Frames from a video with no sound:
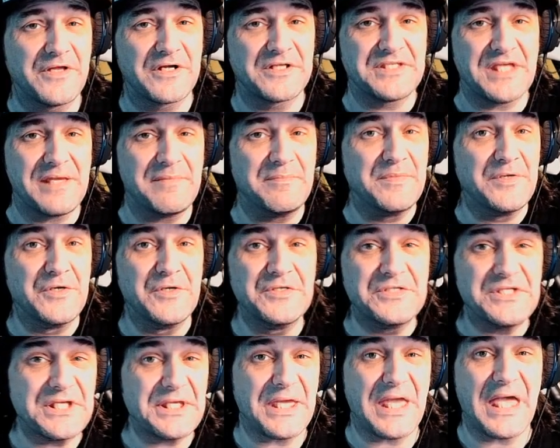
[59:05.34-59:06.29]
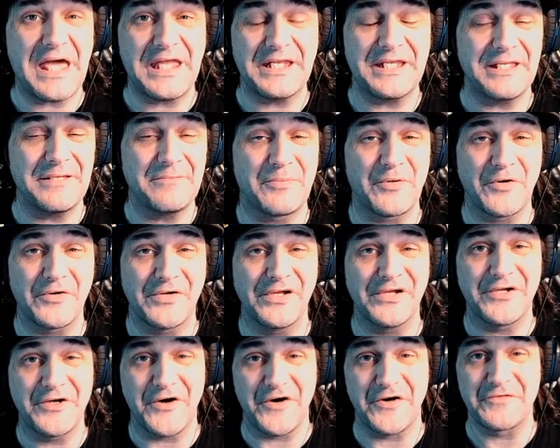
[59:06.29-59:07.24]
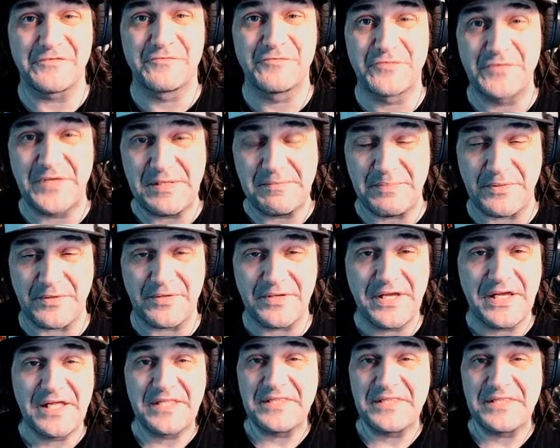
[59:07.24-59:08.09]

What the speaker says: a music editing program called Reaper.